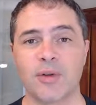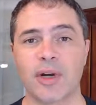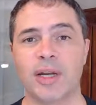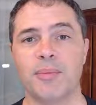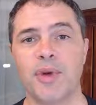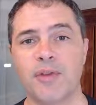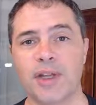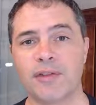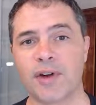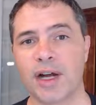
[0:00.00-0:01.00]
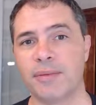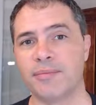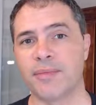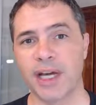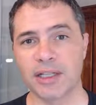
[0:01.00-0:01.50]
We're going to move it
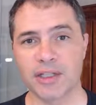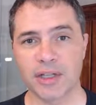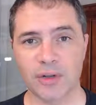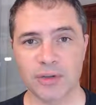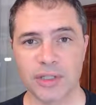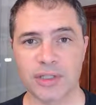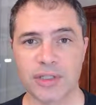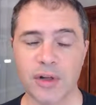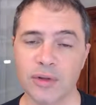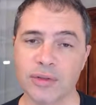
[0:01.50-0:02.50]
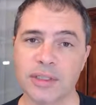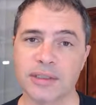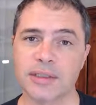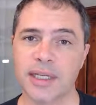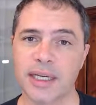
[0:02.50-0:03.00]
from unsold to sold,
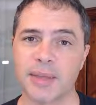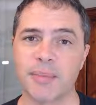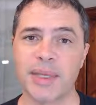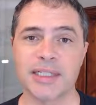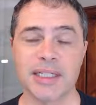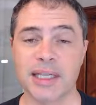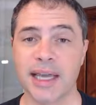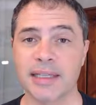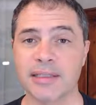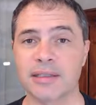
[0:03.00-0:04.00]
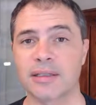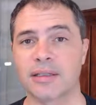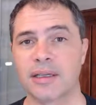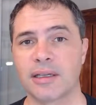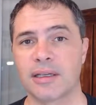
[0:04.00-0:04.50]
and the business case
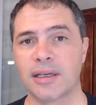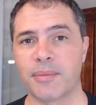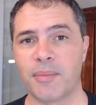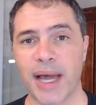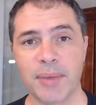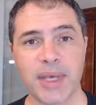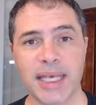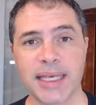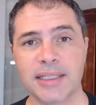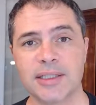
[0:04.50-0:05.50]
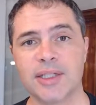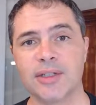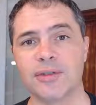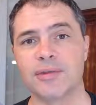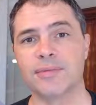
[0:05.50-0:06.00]
might be
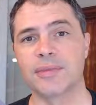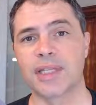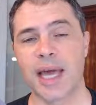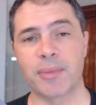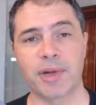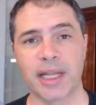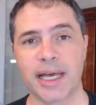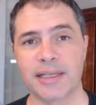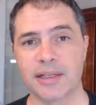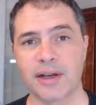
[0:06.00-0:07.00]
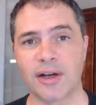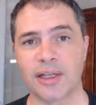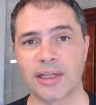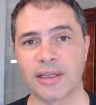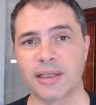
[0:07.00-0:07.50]
to capitalize
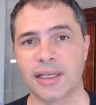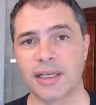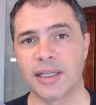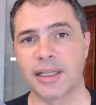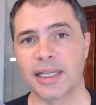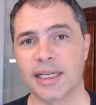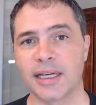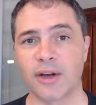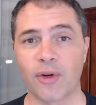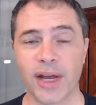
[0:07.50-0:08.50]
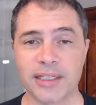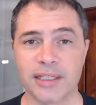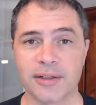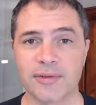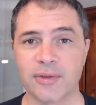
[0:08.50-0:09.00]
on the
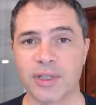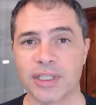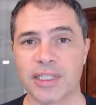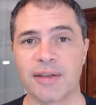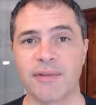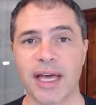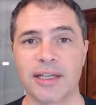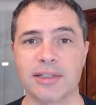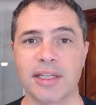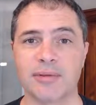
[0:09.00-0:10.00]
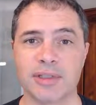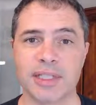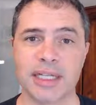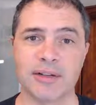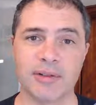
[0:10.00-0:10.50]
aggressive real estate values that we've
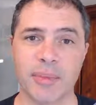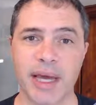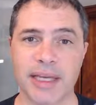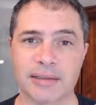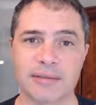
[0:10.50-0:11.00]
seen over the past